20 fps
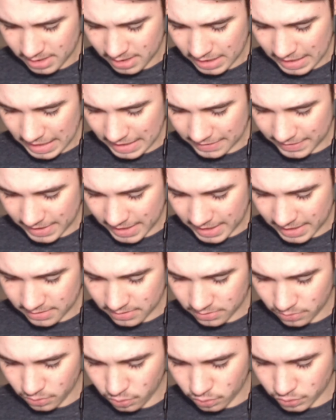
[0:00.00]
And then,
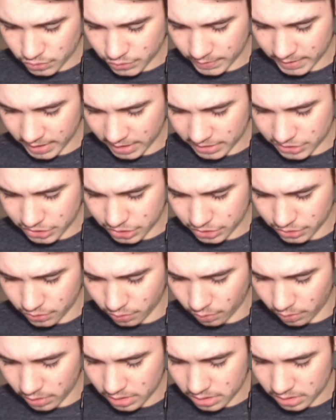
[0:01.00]
ooh, so I got
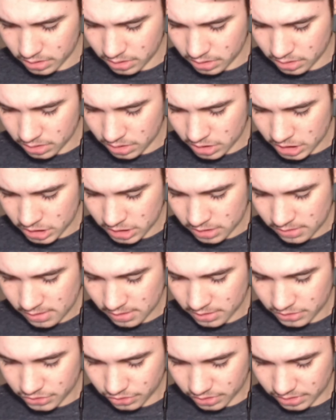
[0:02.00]
two.
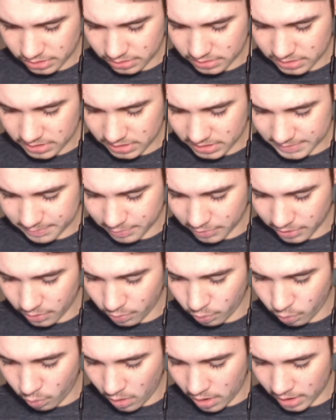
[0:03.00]
So let's put on
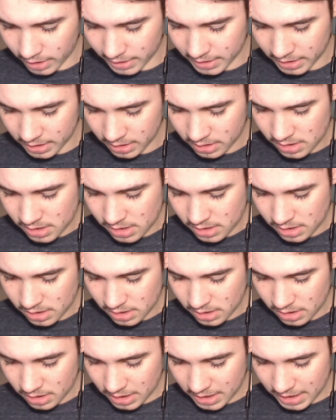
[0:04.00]
one.
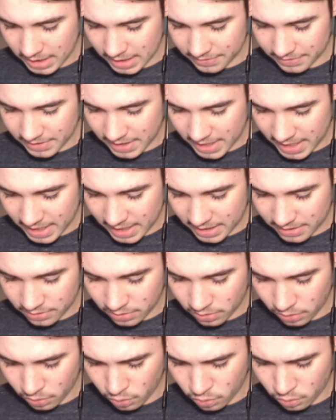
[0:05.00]
And then,
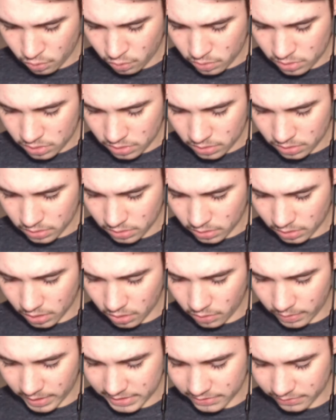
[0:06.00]
oh. Oh,
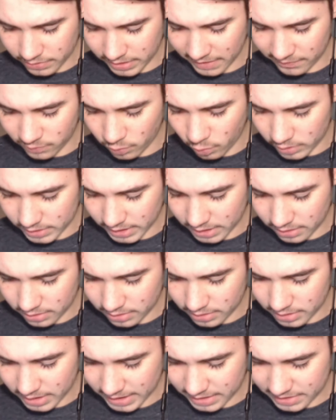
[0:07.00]
I can only have one
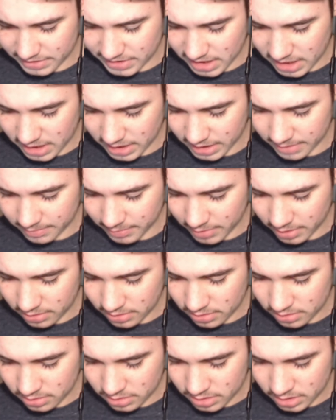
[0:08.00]
on at a time?
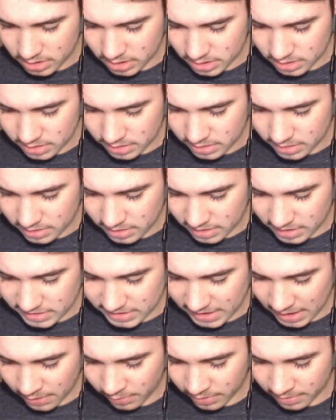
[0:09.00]
Is
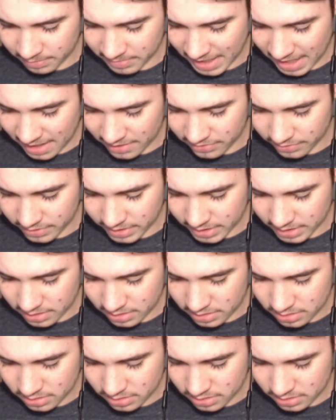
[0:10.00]
that what I'm gathering?